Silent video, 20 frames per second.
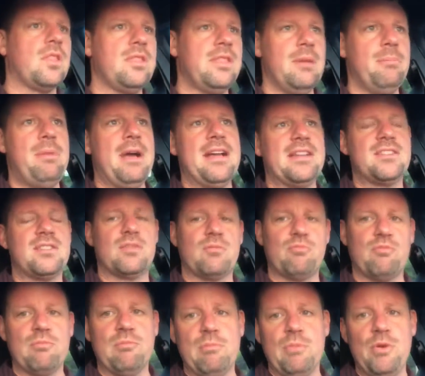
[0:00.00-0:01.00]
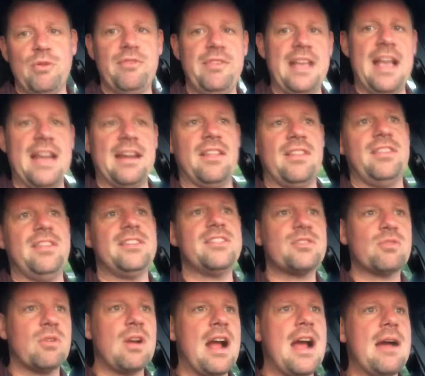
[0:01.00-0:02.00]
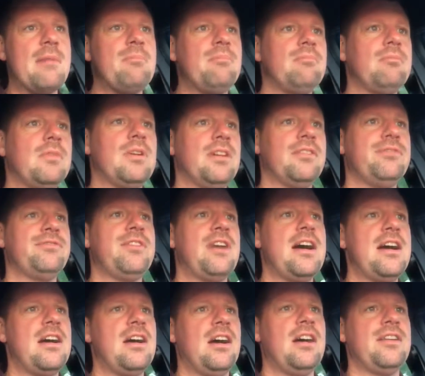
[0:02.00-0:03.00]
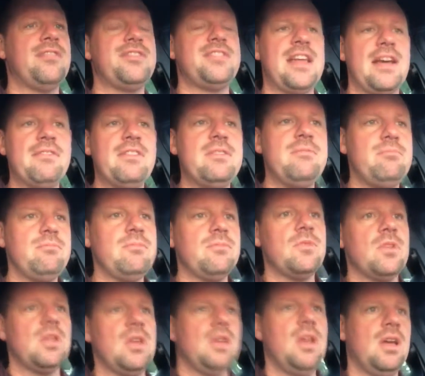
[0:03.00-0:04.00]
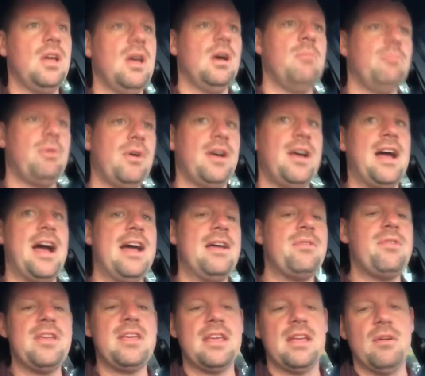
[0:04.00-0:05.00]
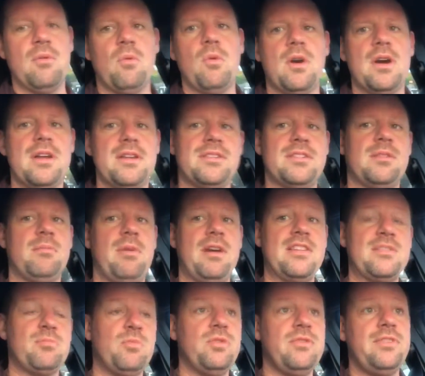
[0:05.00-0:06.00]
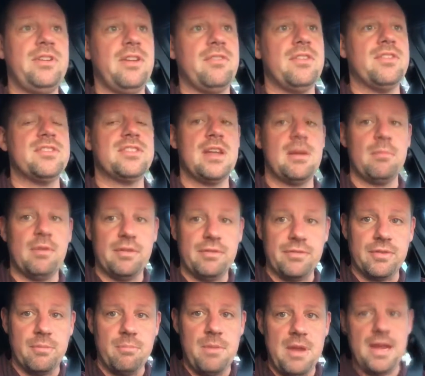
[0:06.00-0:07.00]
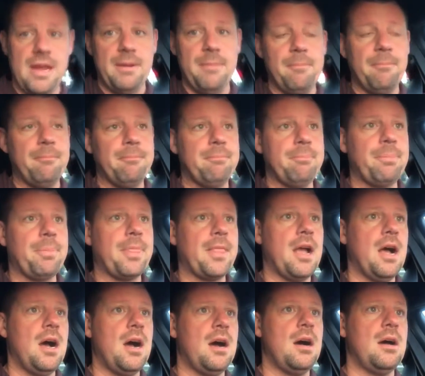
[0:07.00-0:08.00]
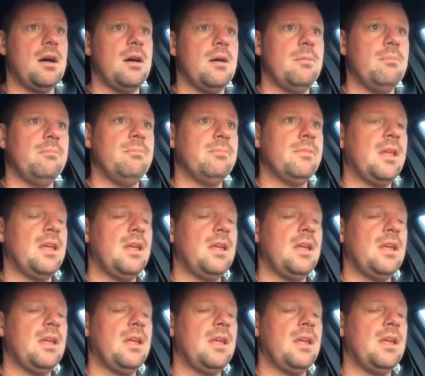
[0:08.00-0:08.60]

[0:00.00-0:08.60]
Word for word: the best movie out of this crop of, five, of seven, but I think it was the best movie of the summer for me. Um,